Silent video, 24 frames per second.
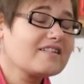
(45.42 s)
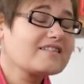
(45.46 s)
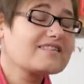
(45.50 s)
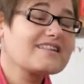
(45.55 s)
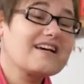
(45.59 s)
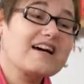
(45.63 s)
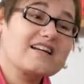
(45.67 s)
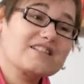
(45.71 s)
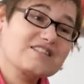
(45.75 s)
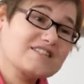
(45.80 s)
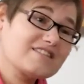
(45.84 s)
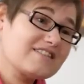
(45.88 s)

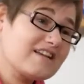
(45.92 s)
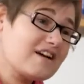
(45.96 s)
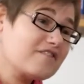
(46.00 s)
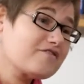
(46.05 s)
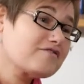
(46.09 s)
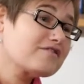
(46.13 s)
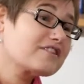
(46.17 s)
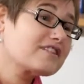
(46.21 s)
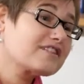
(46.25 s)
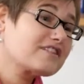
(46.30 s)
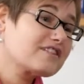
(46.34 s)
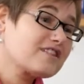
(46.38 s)
that's
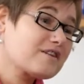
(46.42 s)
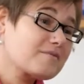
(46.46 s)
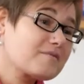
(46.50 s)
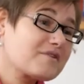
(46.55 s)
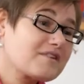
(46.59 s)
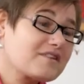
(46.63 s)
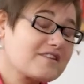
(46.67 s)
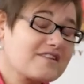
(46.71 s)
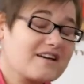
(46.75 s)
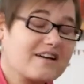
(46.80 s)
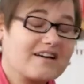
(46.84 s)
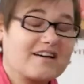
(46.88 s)
definitely
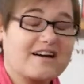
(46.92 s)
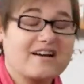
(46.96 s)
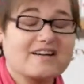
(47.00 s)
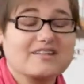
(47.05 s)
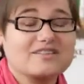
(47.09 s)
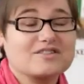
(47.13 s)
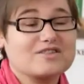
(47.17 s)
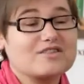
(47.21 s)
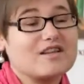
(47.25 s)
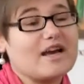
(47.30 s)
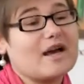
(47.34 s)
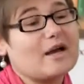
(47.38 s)
something that I
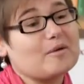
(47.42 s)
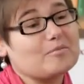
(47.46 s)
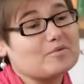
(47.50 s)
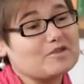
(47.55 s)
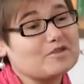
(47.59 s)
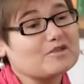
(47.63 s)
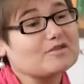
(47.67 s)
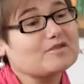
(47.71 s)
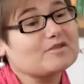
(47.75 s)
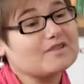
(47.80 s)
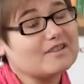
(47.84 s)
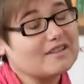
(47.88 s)
just
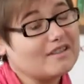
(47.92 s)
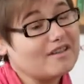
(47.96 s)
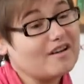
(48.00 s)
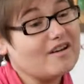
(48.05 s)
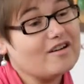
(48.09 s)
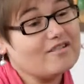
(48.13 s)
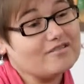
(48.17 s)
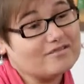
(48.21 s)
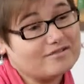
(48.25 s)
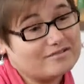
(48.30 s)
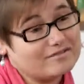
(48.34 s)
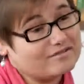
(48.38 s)
absolutely
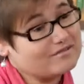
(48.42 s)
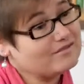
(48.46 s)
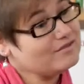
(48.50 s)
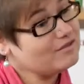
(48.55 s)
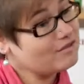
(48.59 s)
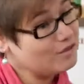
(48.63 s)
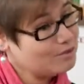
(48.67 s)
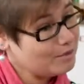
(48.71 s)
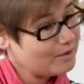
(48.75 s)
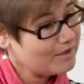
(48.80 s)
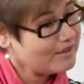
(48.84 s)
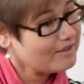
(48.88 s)
love
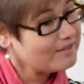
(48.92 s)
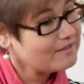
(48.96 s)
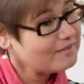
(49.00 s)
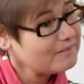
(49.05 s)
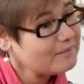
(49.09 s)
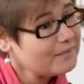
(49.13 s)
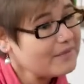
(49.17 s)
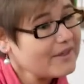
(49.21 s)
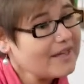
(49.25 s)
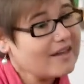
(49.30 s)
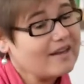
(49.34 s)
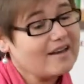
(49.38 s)
doing.
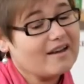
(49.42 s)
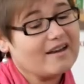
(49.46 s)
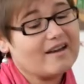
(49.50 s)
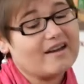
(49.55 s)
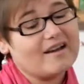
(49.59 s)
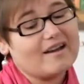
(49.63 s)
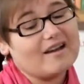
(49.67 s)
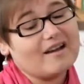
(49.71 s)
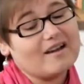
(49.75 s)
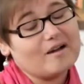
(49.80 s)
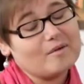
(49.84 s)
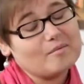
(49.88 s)

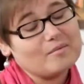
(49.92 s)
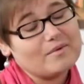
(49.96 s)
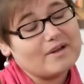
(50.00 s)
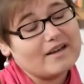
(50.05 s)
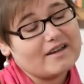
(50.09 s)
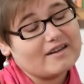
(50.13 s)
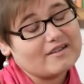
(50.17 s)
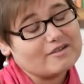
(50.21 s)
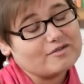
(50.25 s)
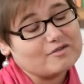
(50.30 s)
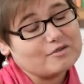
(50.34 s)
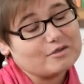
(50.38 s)

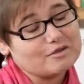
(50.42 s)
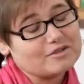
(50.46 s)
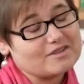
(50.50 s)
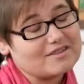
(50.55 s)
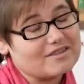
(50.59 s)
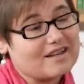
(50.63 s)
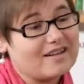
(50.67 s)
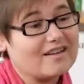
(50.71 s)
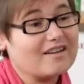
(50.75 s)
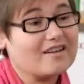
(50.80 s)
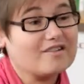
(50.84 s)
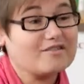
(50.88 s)
And of course,
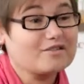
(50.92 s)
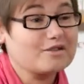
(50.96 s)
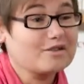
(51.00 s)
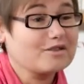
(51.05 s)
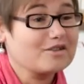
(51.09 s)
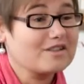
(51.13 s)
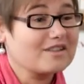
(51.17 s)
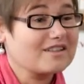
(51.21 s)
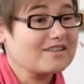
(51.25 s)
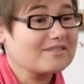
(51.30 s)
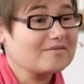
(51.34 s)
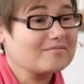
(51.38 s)
I love
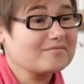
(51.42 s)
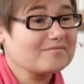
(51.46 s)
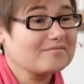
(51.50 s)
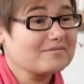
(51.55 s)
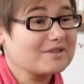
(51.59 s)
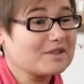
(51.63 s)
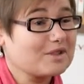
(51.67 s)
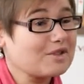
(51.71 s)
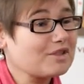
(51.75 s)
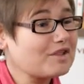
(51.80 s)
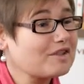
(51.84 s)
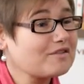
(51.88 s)
cooking.
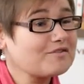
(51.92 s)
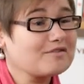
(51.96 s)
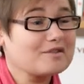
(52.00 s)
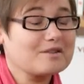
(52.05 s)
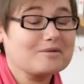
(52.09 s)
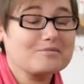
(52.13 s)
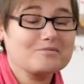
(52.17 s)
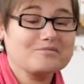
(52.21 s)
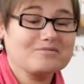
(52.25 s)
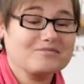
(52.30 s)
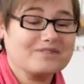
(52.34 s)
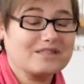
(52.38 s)
Cooking
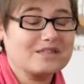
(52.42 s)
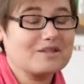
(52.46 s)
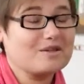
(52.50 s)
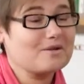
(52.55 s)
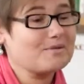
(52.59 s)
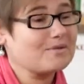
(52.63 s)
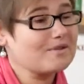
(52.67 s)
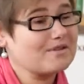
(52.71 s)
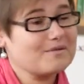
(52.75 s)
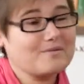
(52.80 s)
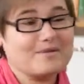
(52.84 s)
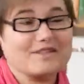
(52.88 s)
from,
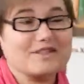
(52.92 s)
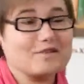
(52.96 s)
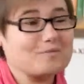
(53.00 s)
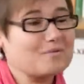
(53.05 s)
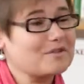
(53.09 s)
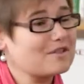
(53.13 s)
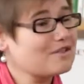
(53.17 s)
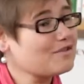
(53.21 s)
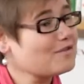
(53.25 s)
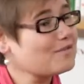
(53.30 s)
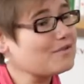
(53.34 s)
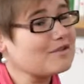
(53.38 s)
with
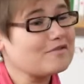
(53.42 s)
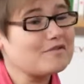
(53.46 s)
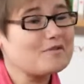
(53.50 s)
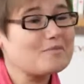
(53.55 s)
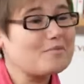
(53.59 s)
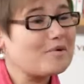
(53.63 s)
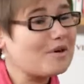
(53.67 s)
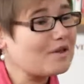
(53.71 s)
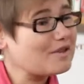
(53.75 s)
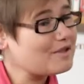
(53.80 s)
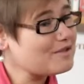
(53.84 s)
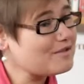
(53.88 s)
recipes from
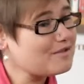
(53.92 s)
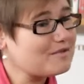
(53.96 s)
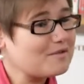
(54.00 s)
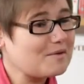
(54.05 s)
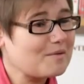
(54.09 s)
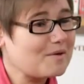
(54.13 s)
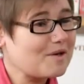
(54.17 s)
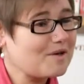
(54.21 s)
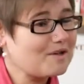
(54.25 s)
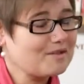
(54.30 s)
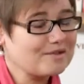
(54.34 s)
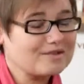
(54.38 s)
different parts of the
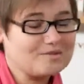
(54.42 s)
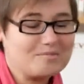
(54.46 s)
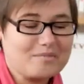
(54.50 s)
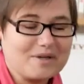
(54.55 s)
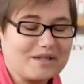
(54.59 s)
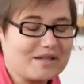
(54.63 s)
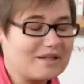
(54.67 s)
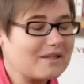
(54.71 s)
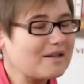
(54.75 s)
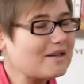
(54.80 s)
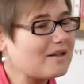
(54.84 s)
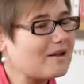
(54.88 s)
world,
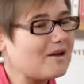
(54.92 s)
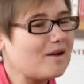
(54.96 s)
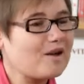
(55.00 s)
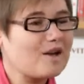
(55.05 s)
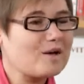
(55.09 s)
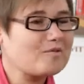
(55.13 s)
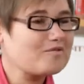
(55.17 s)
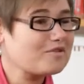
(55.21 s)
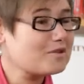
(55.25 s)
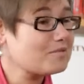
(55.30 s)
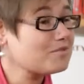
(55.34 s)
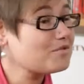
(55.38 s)
making it all
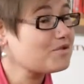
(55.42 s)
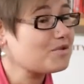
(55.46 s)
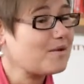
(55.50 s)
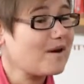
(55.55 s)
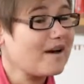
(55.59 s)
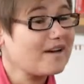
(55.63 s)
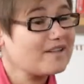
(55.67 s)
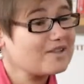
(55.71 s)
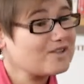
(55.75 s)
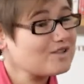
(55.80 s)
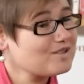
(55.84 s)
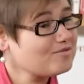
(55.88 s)
up from
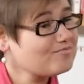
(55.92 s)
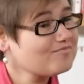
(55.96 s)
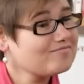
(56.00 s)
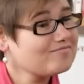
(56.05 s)
scratch.